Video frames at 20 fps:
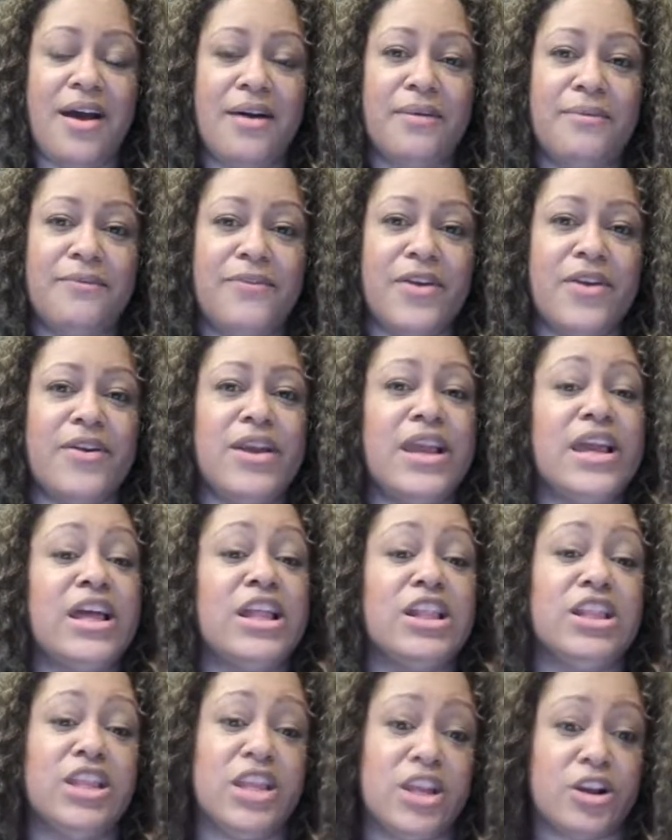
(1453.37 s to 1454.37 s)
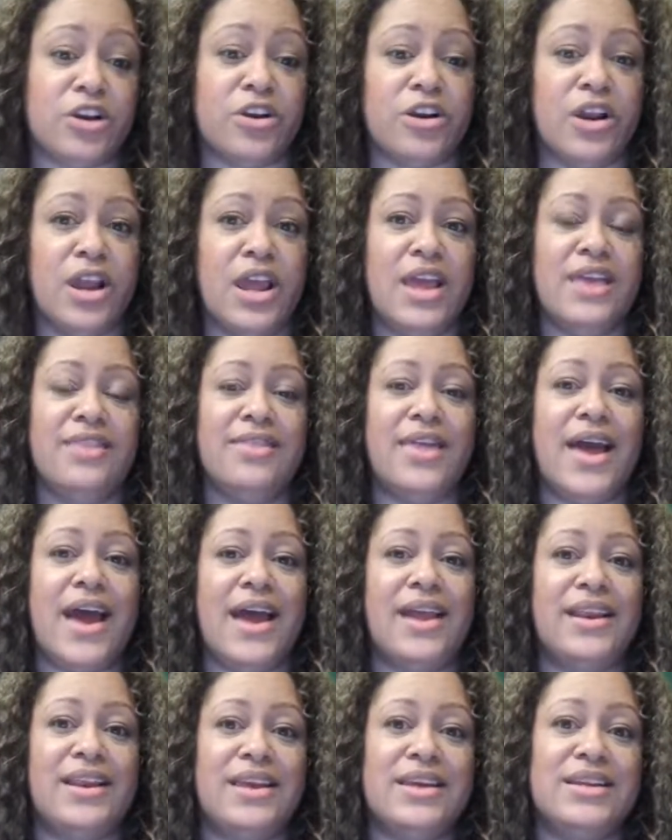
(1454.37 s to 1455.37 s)
very clear
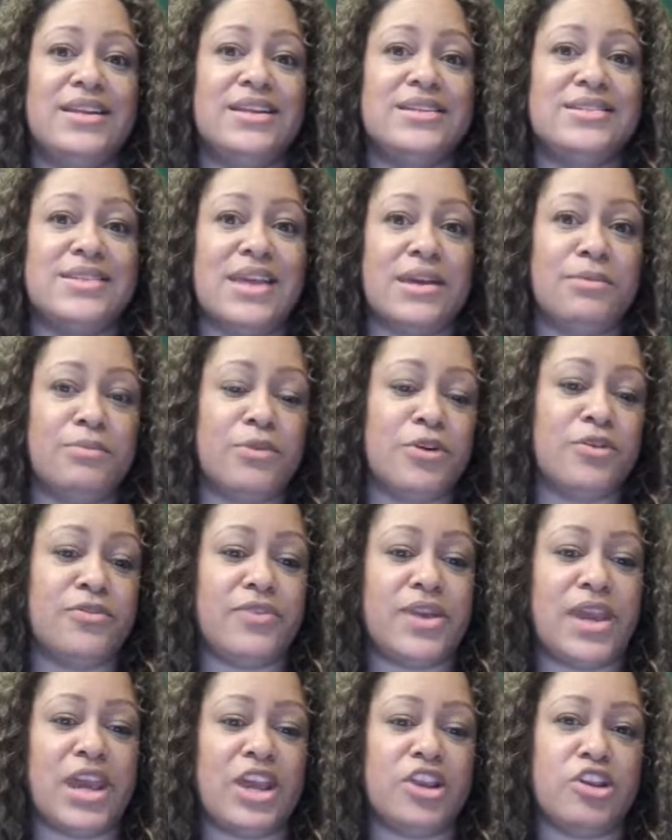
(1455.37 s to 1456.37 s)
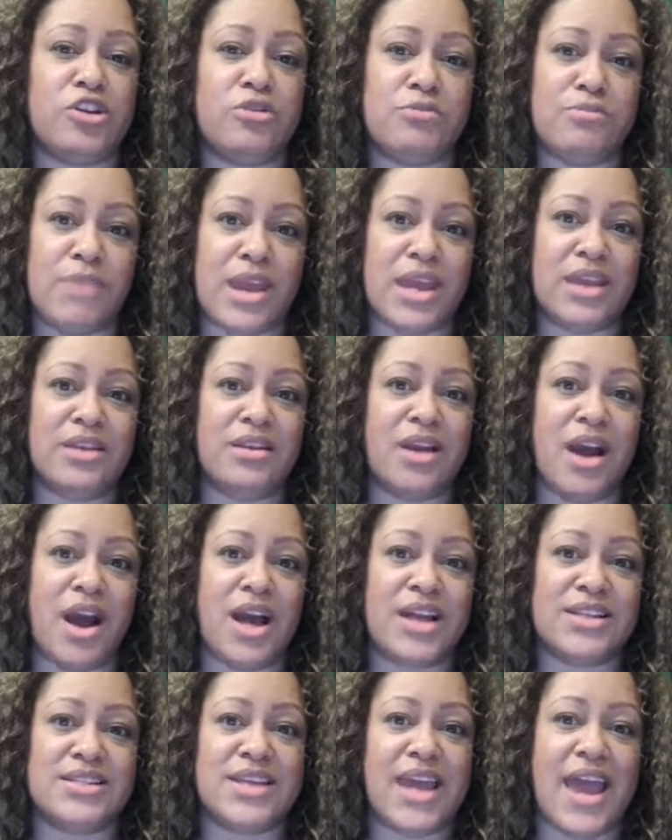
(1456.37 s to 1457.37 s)
that it is a movie, and you may
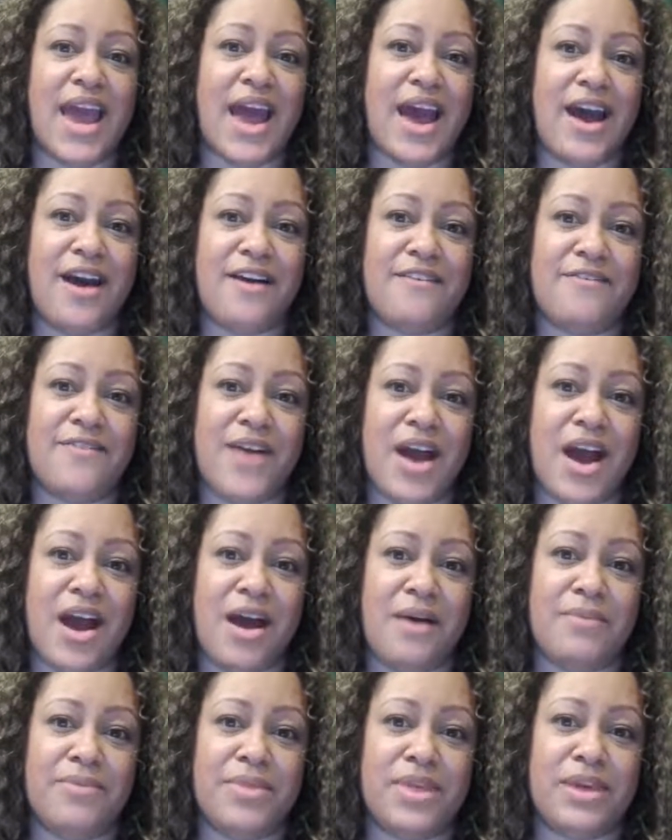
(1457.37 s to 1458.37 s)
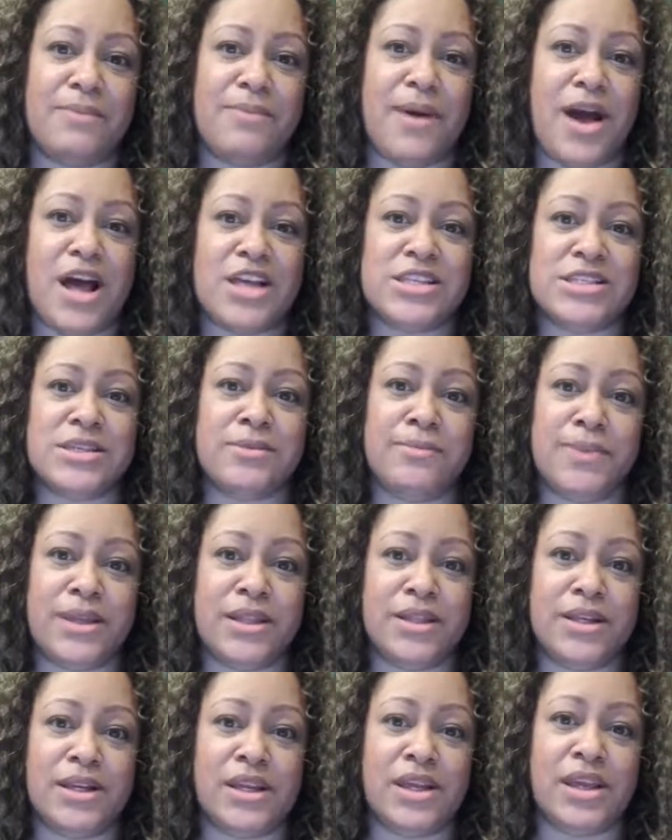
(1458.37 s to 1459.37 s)
not have the
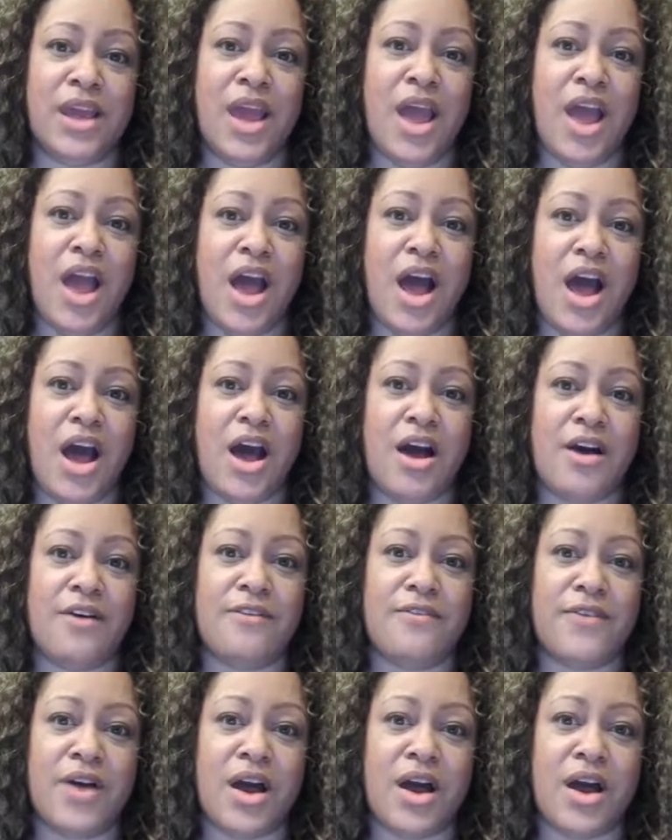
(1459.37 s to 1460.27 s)
possibility of